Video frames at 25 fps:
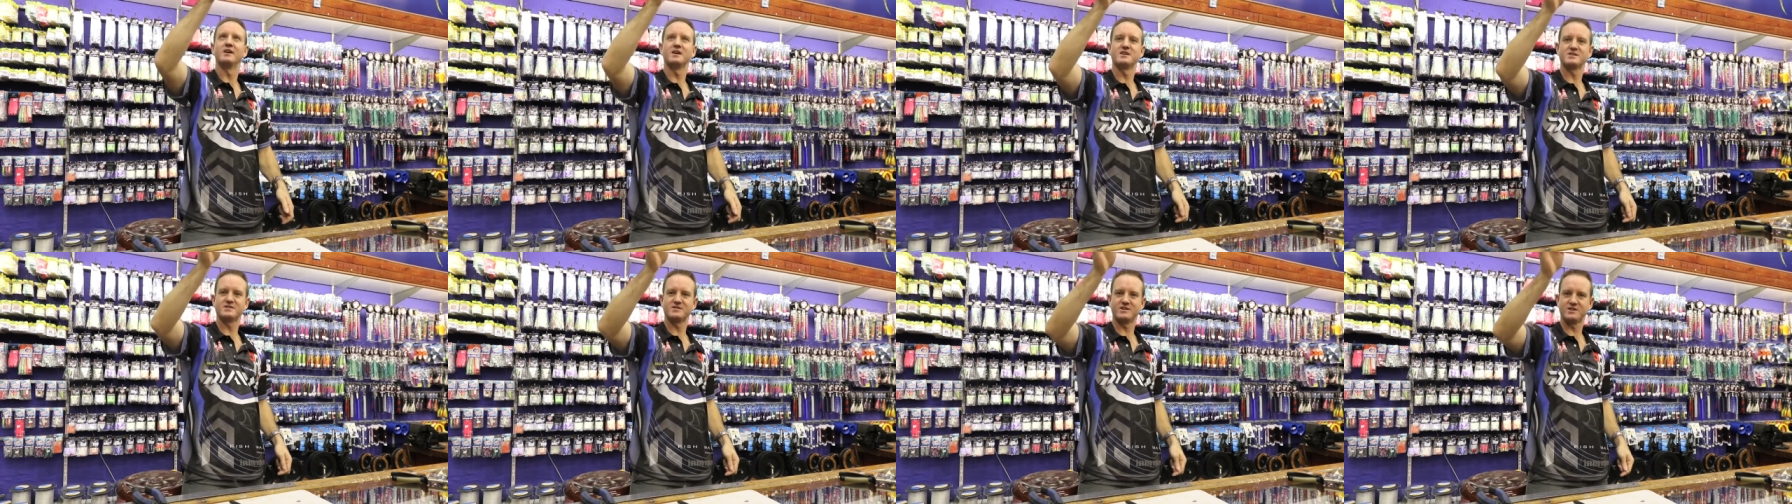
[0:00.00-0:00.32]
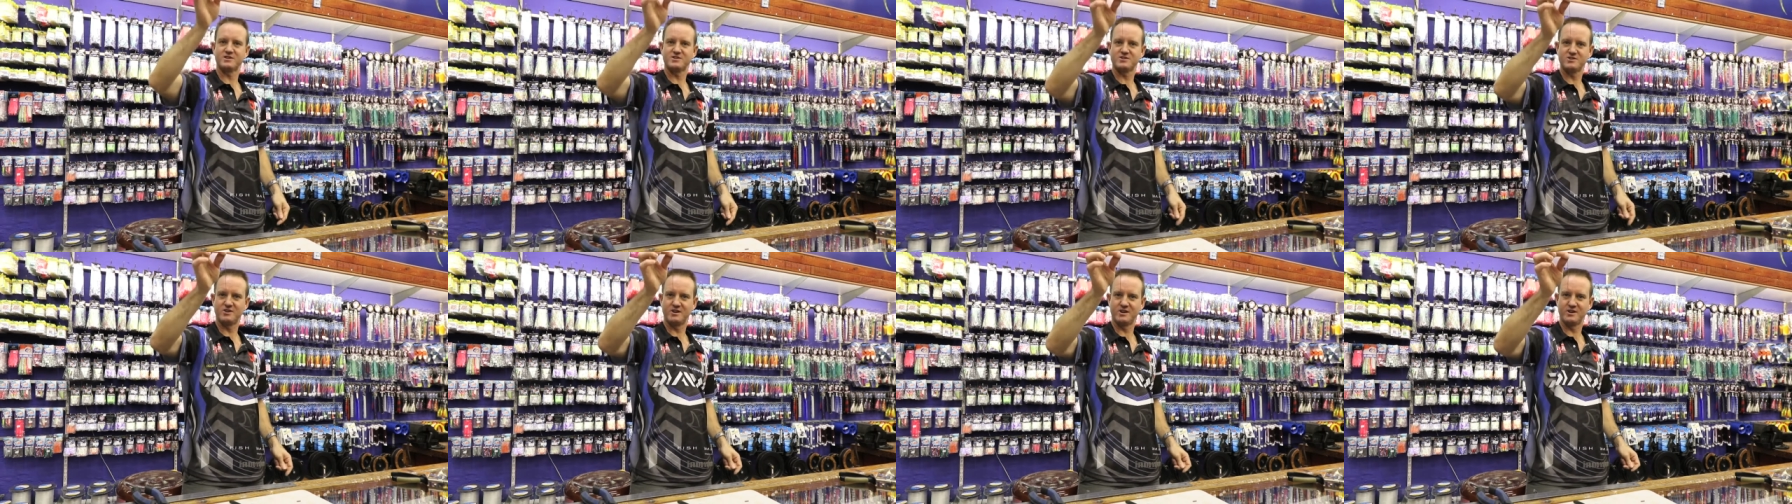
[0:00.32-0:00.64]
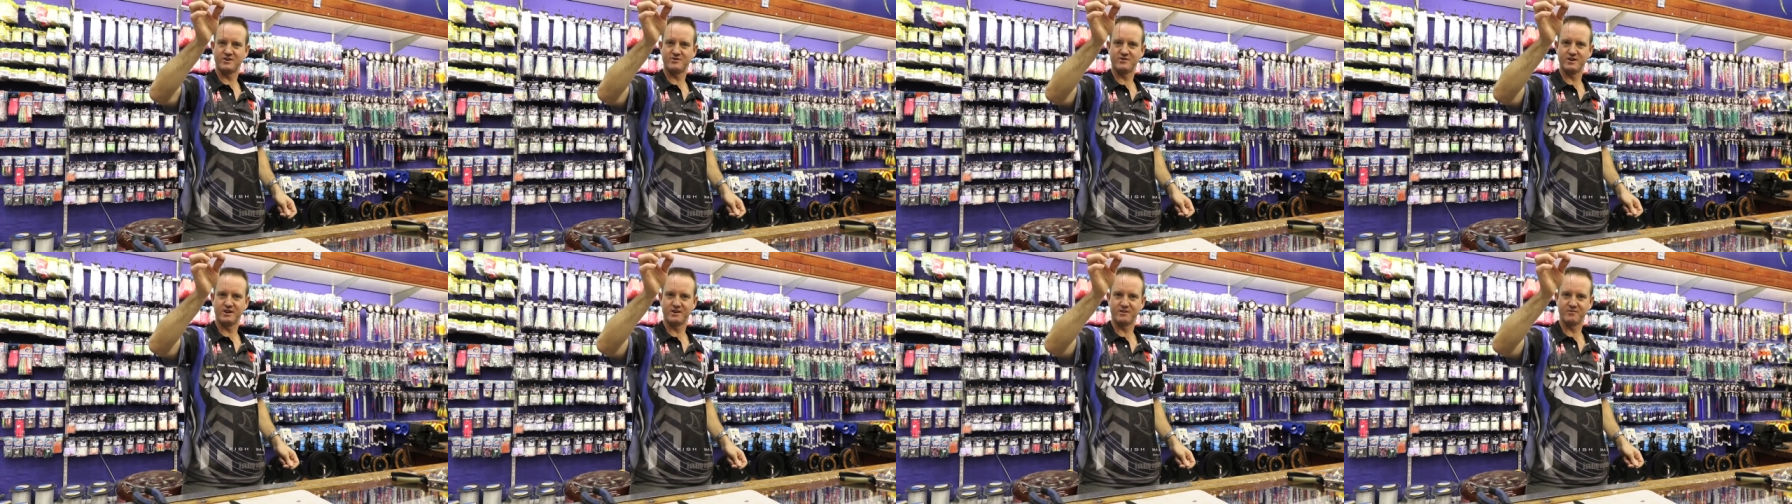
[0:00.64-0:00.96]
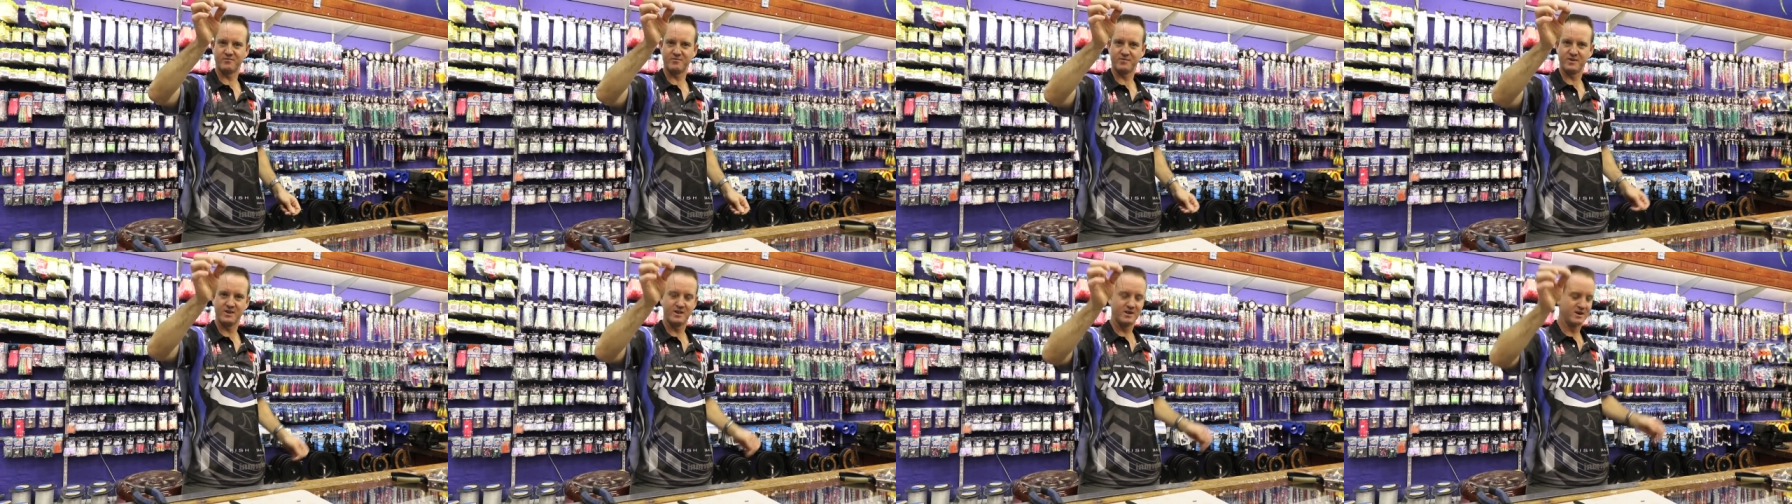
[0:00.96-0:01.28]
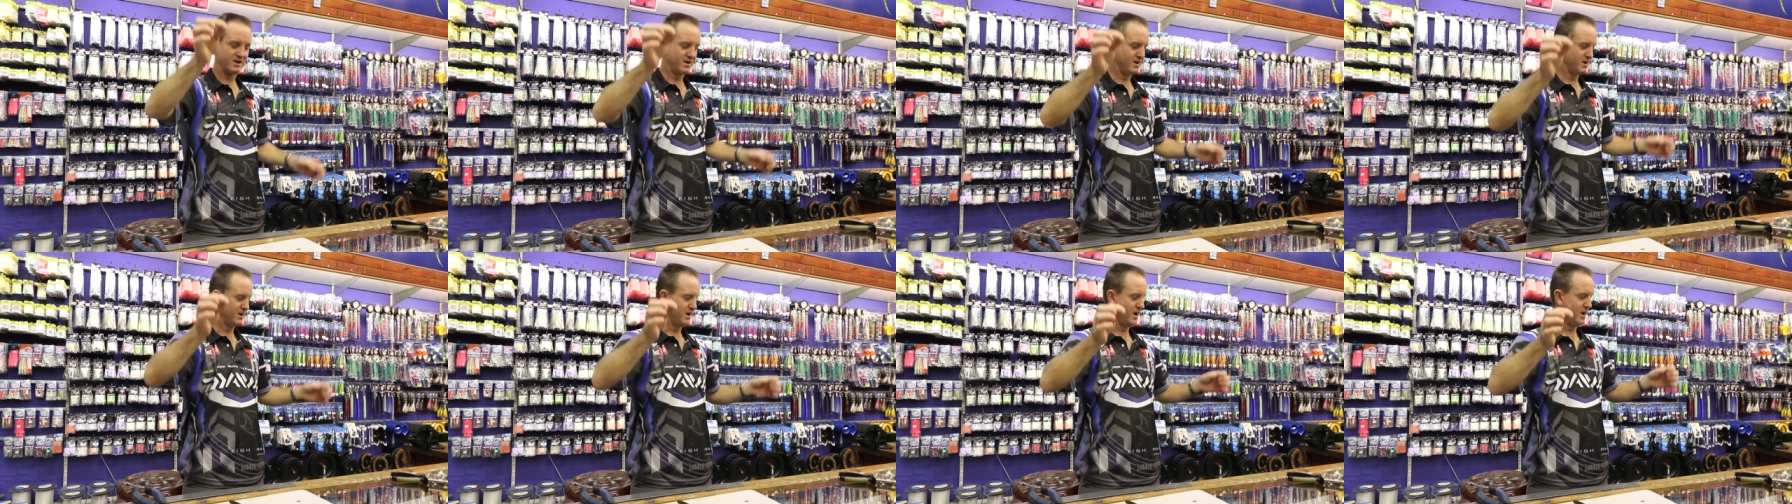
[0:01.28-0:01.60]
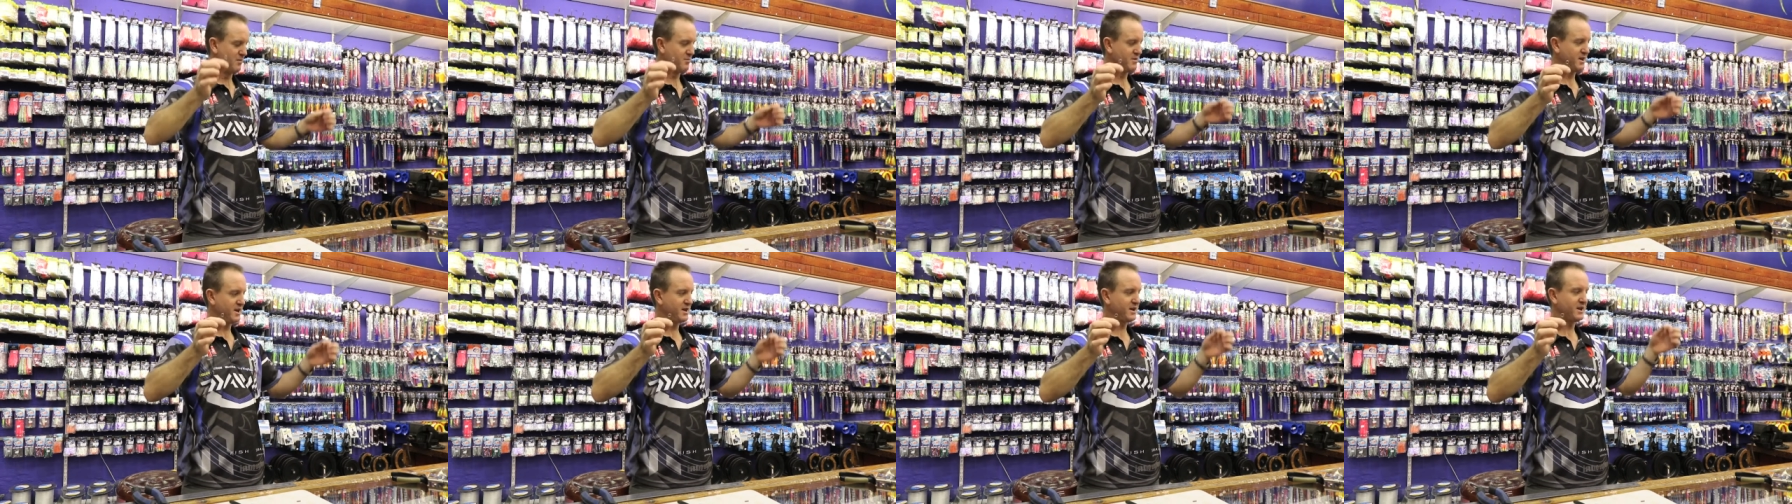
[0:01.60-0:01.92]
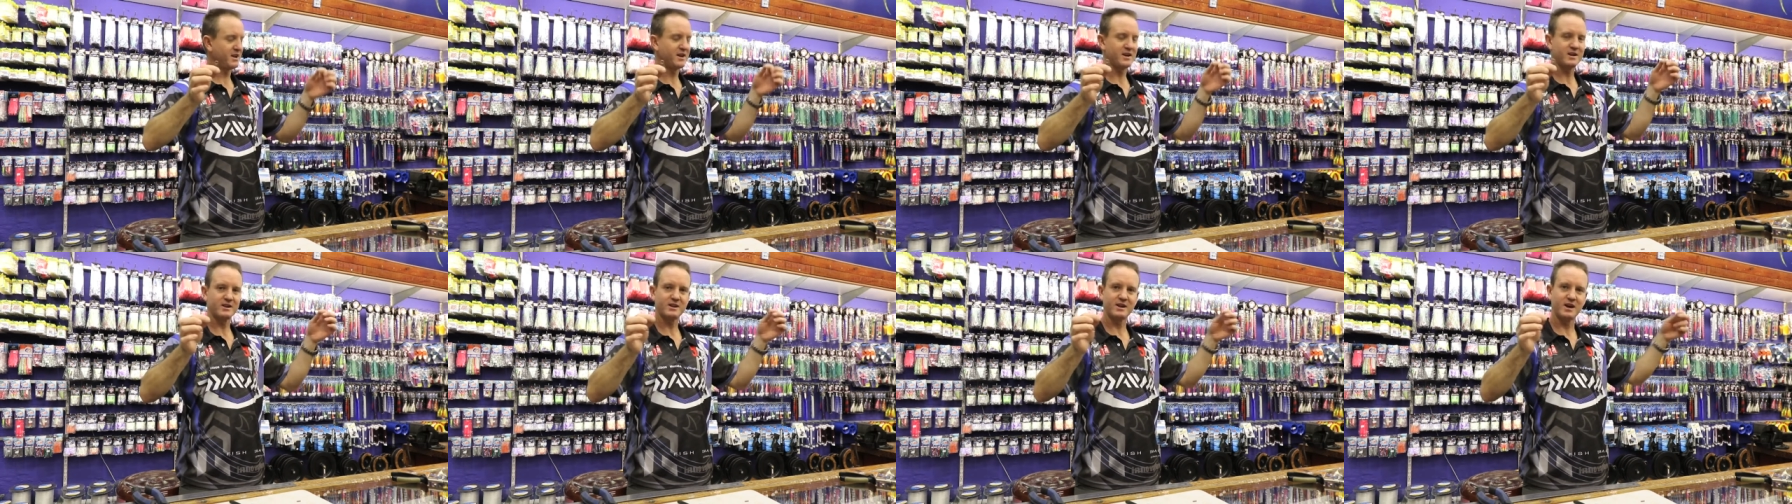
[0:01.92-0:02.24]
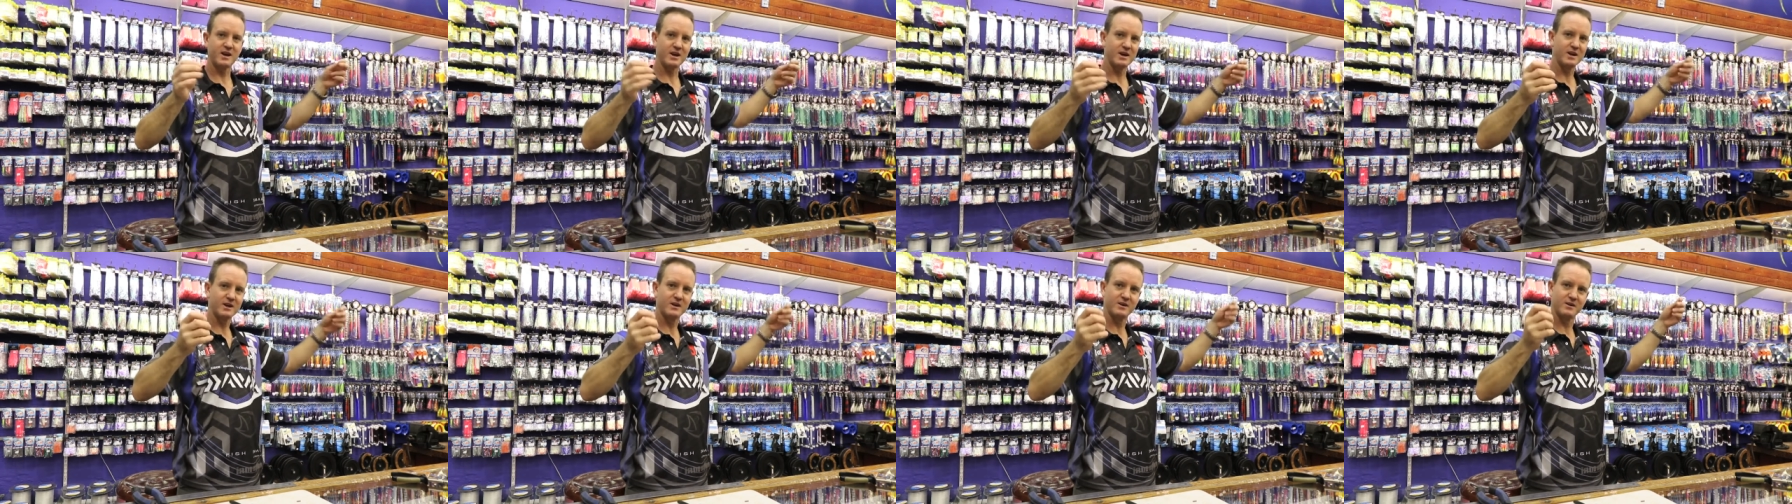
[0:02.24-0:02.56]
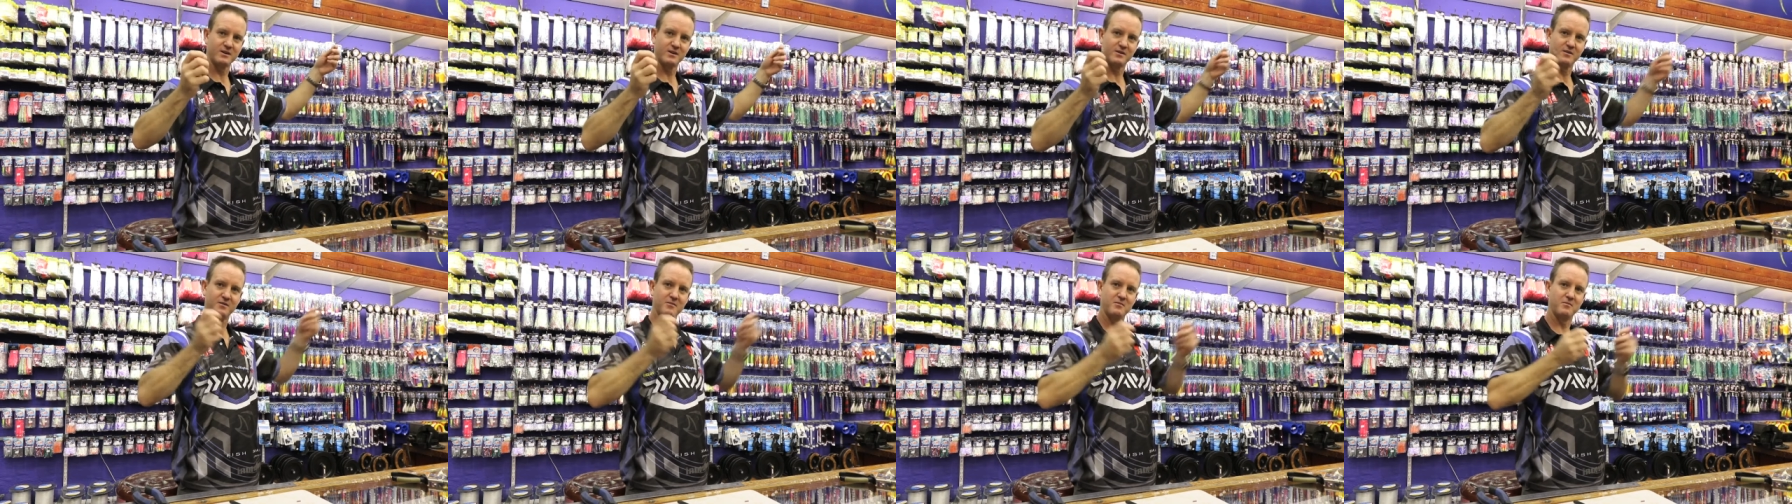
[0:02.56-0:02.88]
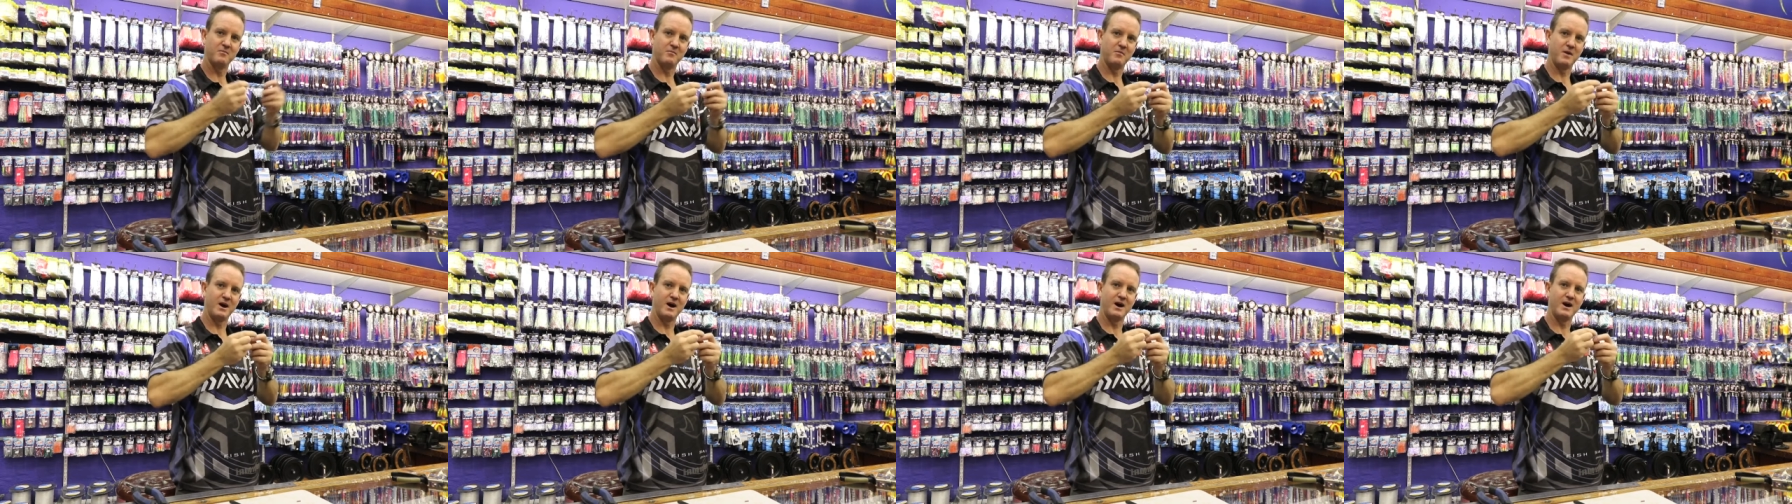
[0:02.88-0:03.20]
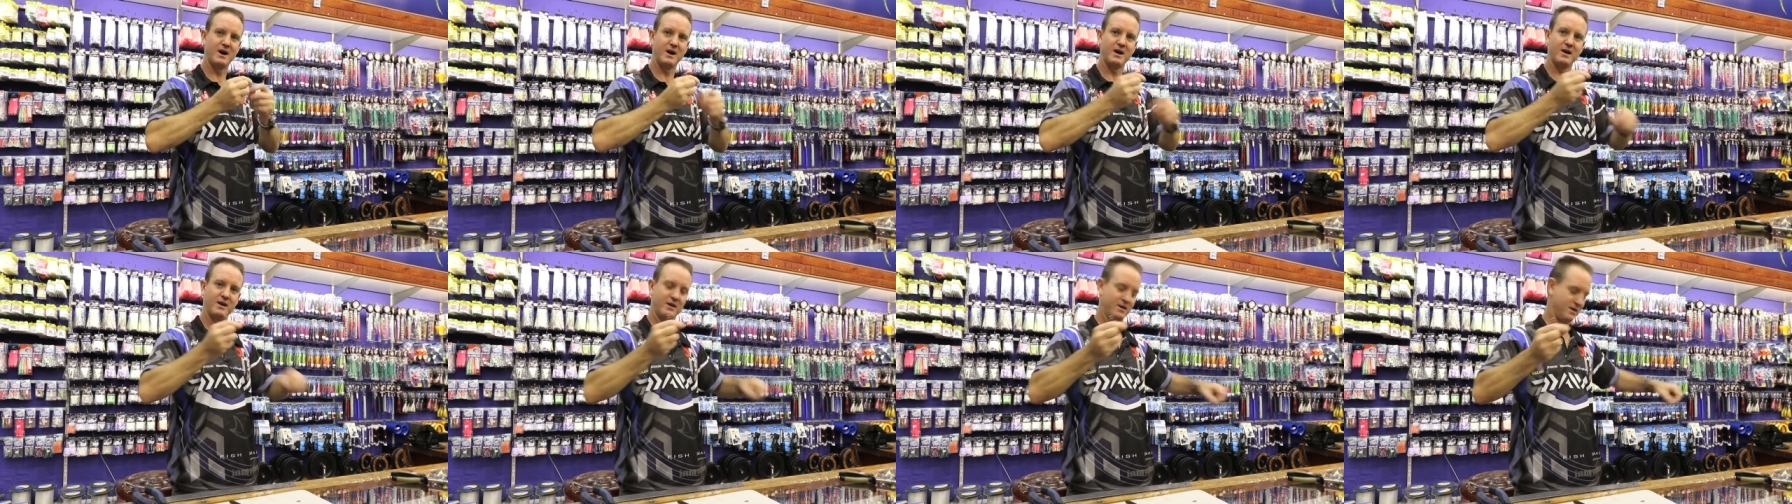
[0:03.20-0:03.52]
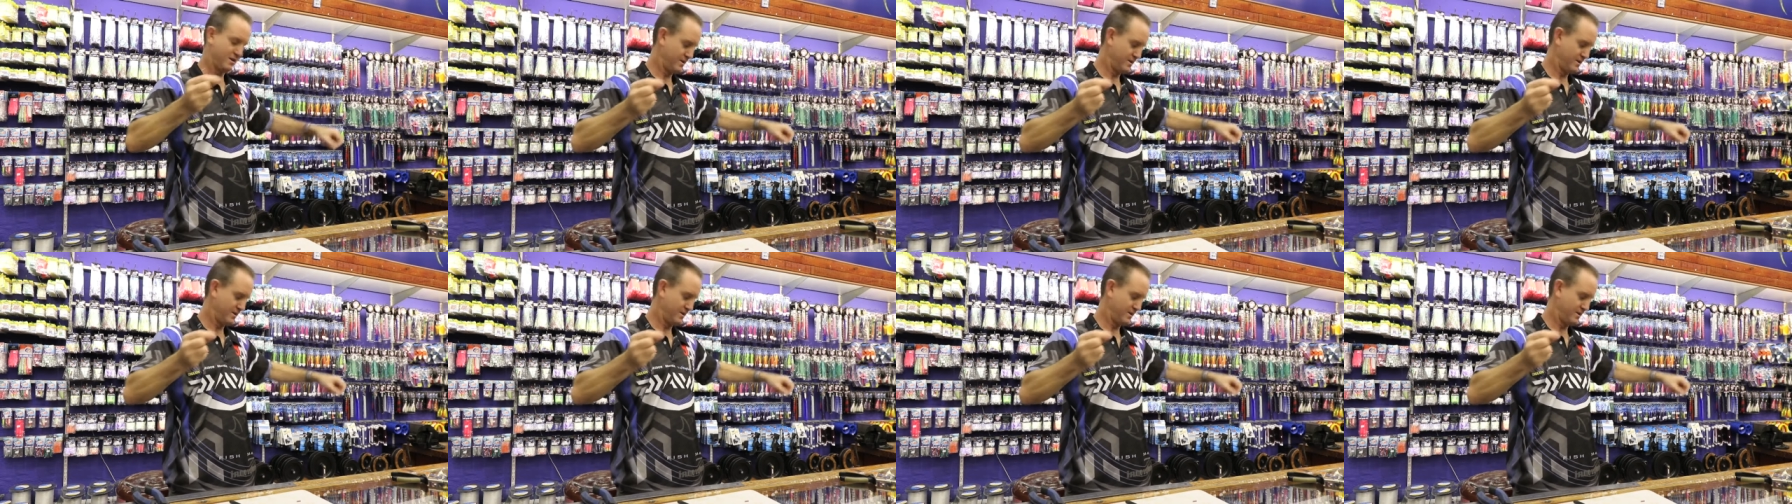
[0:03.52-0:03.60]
There's that solid ring. I'm then going to take my